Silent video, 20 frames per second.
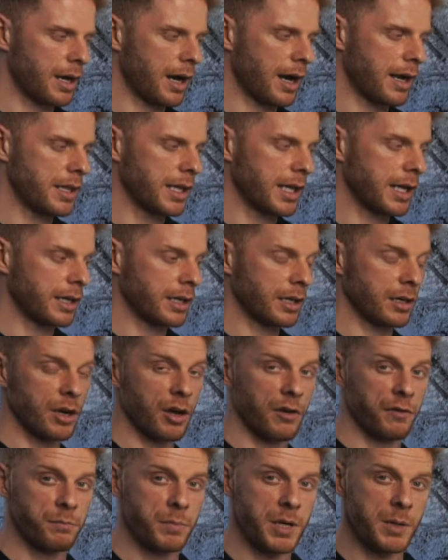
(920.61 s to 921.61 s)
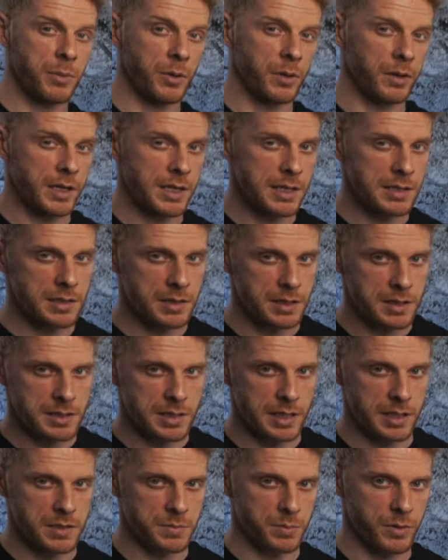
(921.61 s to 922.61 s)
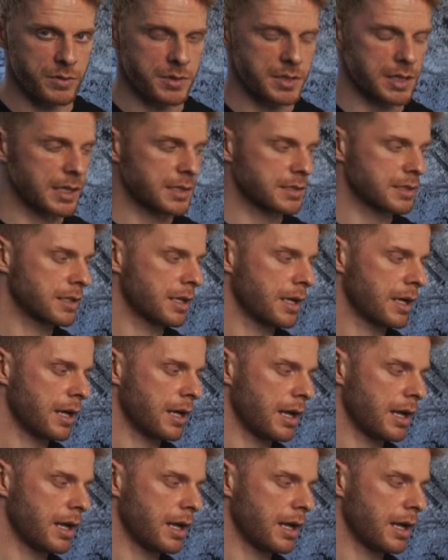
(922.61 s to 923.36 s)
Are they getting enough people into the sales process?